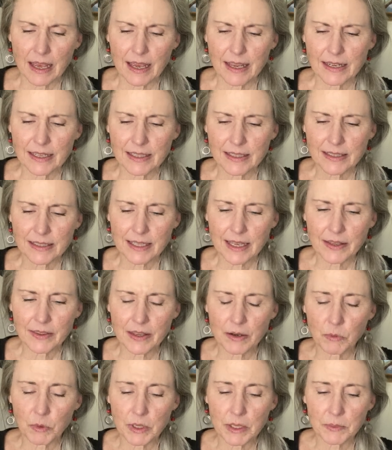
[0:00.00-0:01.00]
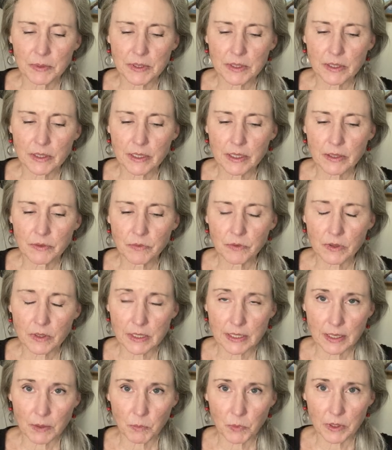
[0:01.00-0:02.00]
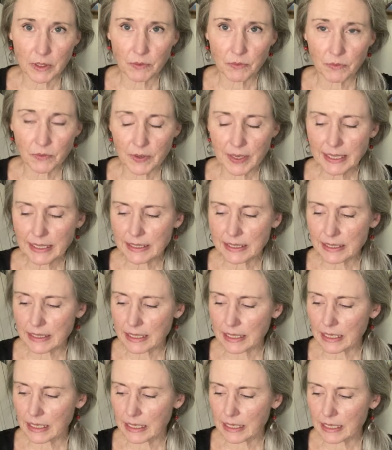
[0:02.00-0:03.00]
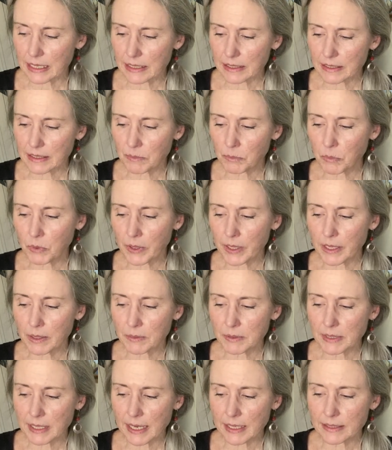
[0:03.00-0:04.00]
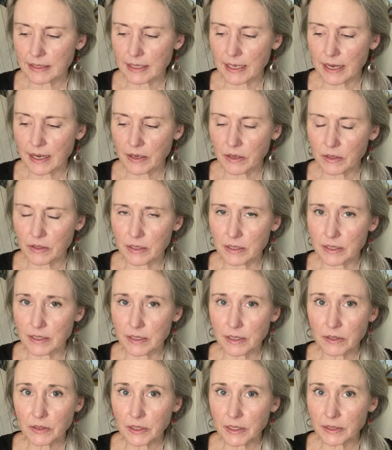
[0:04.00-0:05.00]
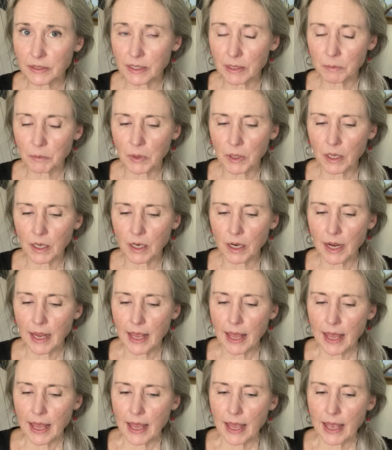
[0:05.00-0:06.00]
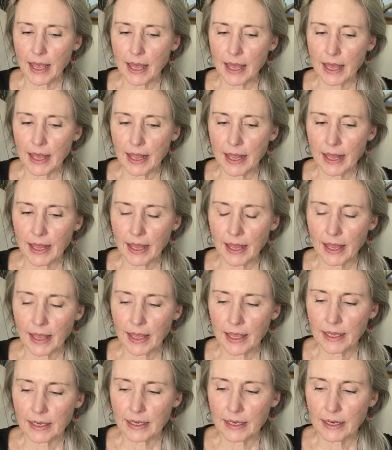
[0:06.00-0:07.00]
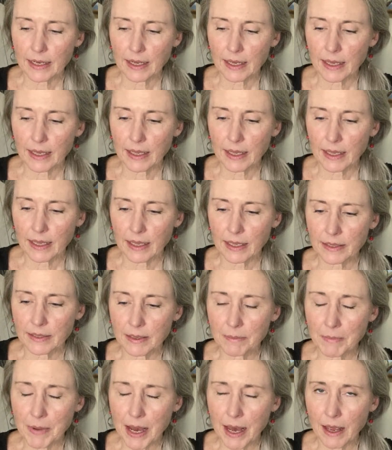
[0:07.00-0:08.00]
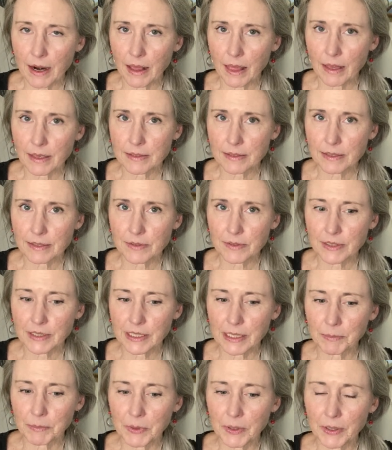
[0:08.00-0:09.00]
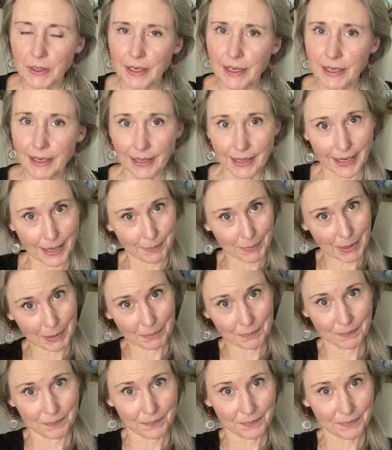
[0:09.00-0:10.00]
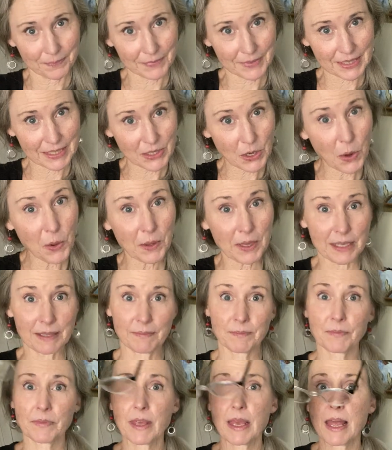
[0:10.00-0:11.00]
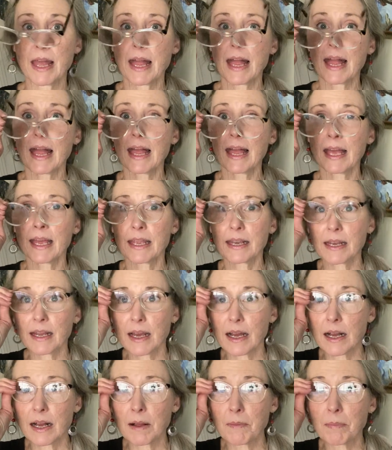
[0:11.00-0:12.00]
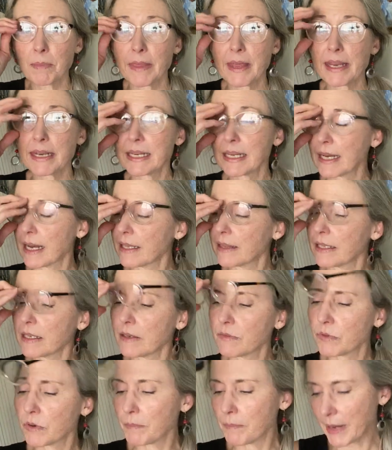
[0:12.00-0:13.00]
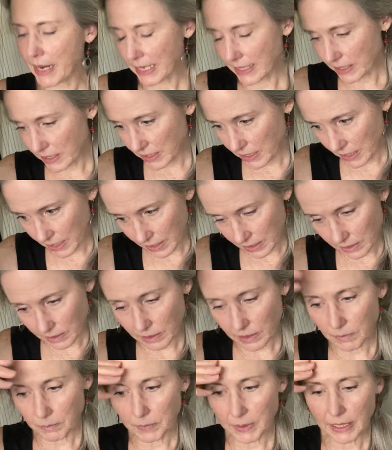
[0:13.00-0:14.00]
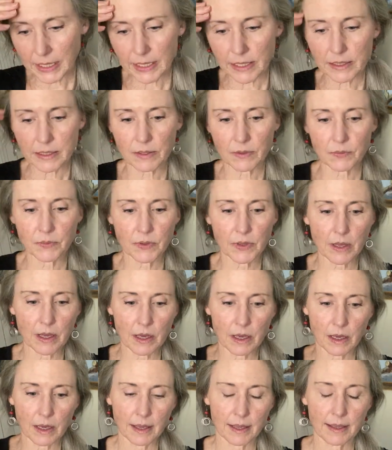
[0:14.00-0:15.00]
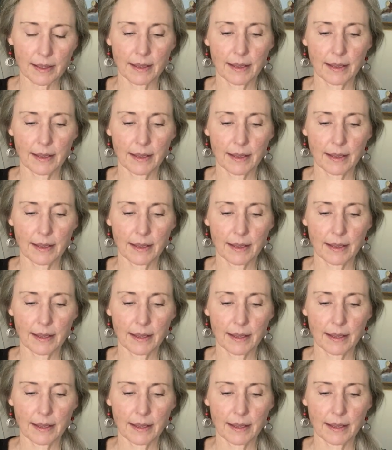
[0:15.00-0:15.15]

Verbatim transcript: and he said that when he was looking for someone to fix it, at some point he was asked to enter the serial number and the model and serial number, and it came up stolen. And then he got the information because of the